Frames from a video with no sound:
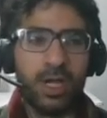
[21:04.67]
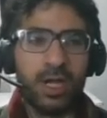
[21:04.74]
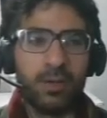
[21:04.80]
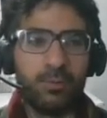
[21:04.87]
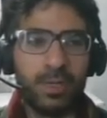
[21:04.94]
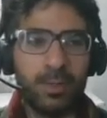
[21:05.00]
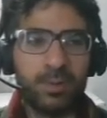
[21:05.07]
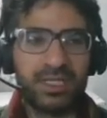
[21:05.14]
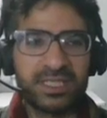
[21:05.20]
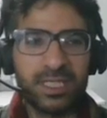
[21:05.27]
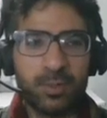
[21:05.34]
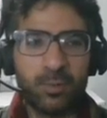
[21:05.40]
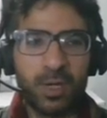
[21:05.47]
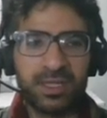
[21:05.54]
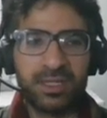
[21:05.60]
we will see
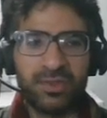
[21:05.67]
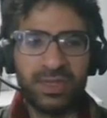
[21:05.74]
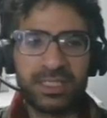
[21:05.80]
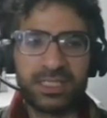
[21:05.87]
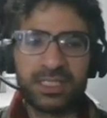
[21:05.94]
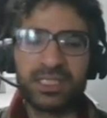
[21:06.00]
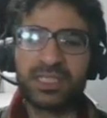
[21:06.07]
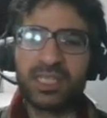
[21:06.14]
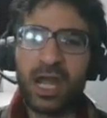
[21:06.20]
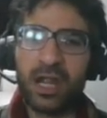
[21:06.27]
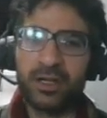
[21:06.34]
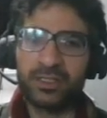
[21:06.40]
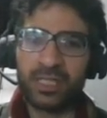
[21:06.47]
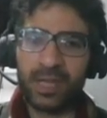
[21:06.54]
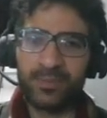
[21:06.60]
what this
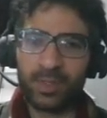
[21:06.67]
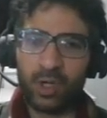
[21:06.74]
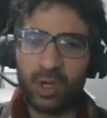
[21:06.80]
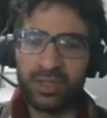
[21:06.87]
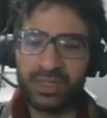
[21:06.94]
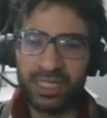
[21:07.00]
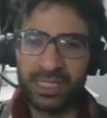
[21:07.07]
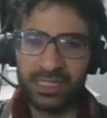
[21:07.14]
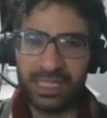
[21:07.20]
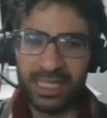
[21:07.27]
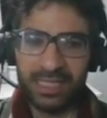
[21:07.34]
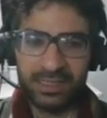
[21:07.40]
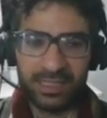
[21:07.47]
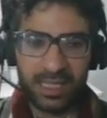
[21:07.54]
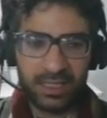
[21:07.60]
startup content
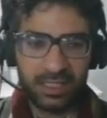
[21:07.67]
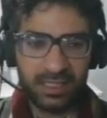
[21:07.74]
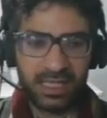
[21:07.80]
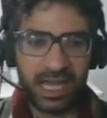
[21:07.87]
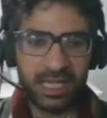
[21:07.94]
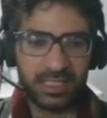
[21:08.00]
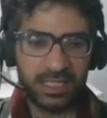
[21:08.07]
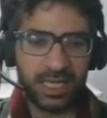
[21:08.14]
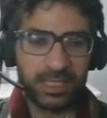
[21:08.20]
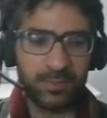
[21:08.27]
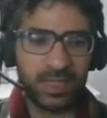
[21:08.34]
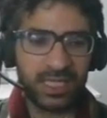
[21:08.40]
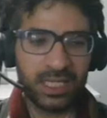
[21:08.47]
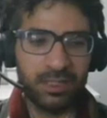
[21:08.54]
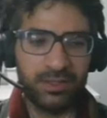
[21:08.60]
indent does. Let me
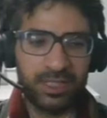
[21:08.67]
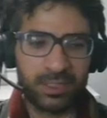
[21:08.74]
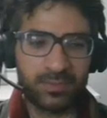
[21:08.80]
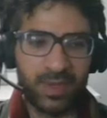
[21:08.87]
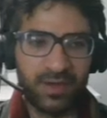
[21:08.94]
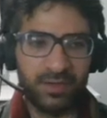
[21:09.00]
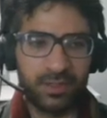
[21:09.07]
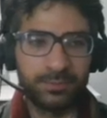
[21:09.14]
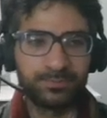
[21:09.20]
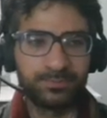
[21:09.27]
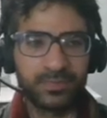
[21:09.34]
kill this buffer.